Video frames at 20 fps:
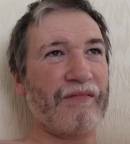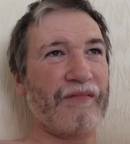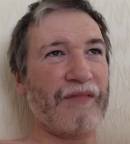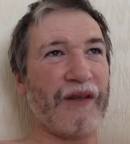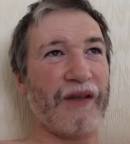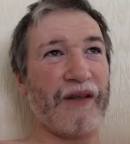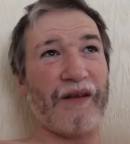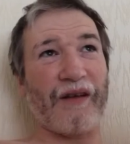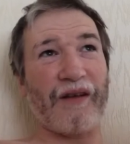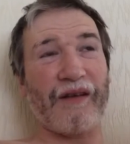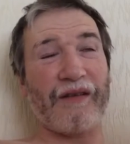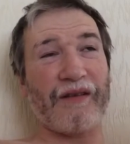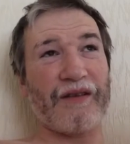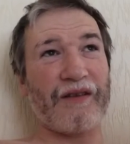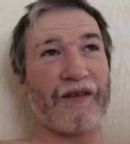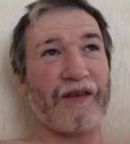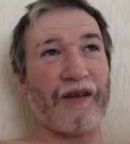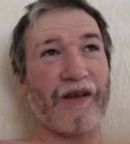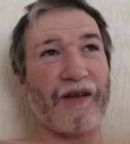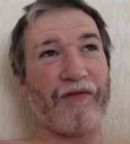and other
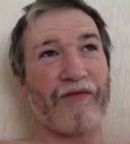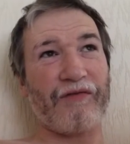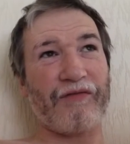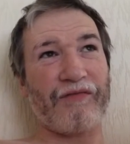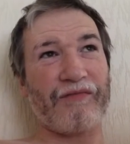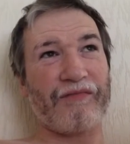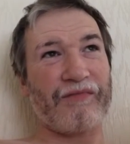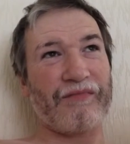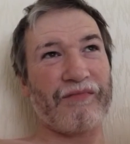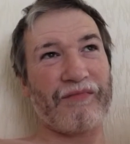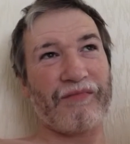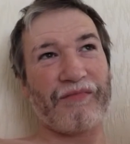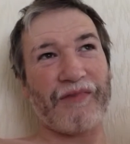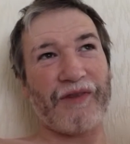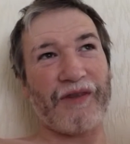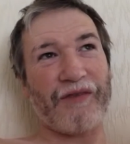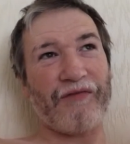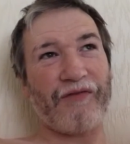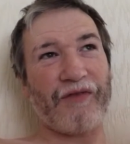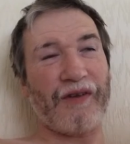stuff
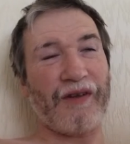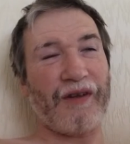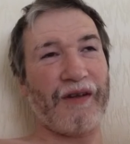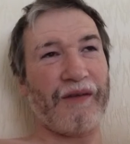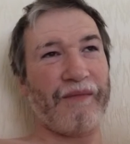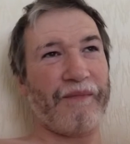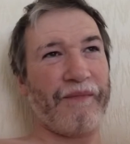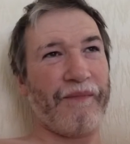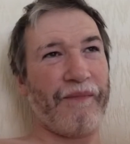differently.